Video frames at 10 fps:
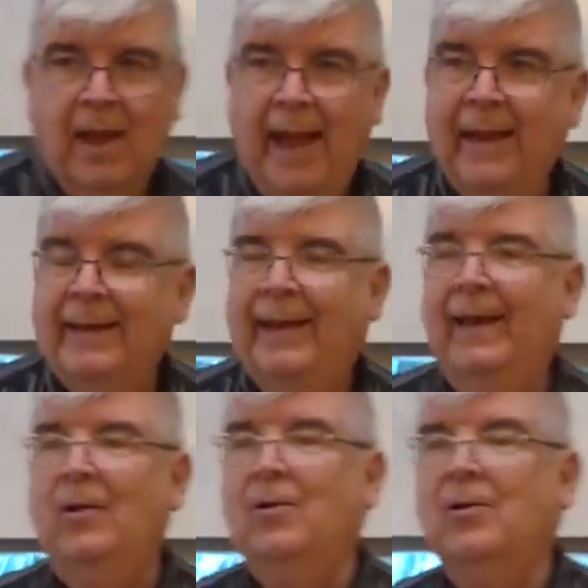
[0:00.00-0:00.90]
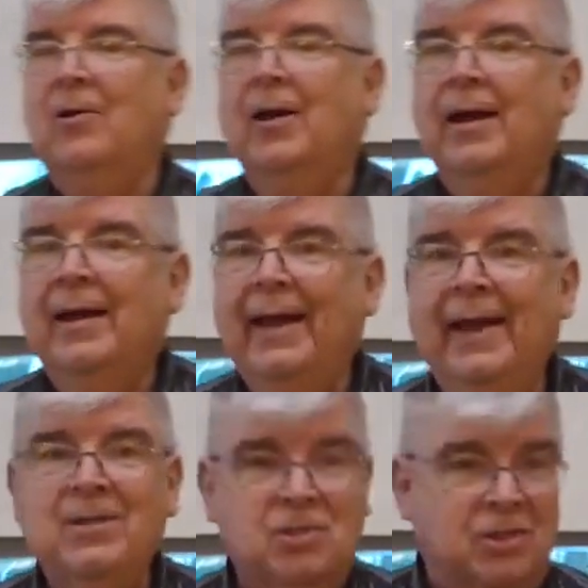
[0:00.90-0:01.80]
and here
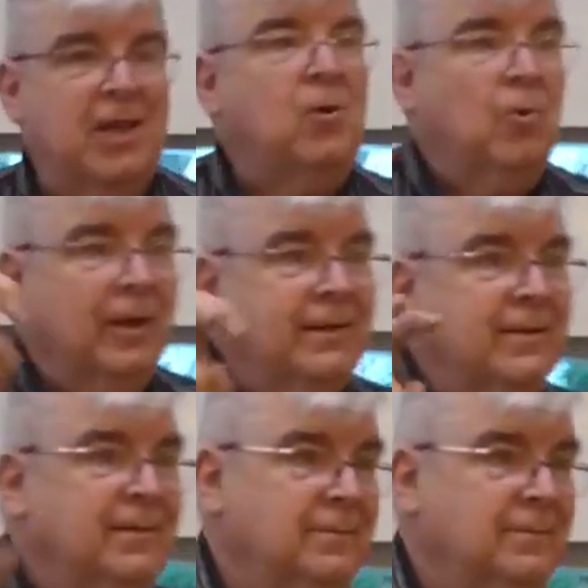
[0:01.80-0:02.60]
in secret,